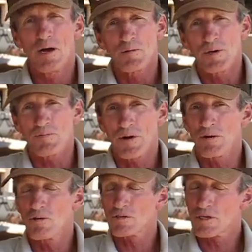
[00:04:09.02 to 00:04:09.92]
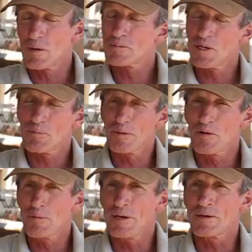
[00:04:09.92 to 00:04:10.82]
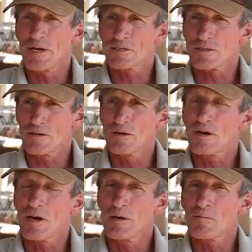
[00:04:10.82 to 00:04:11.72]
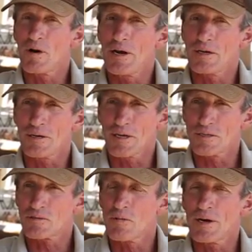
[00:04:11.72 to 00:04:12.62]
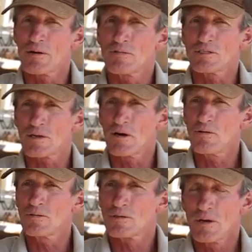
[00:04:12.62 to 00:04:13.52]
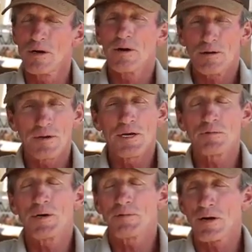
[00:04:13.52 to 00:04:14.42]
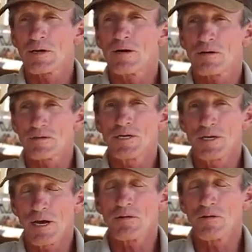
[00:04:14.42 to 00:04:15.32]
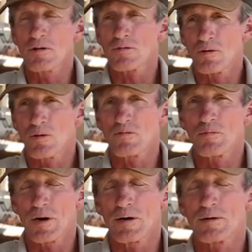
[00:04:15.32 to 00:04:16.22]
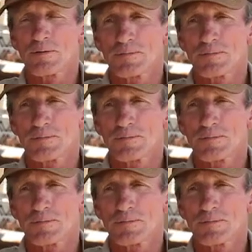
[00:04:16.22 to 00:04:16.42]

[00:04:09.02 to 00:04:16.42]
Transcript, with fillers: But if that horse steps up a little bit and gets a good clean break and gets away on his toes, he could be right there because he can run a quarter of a mile.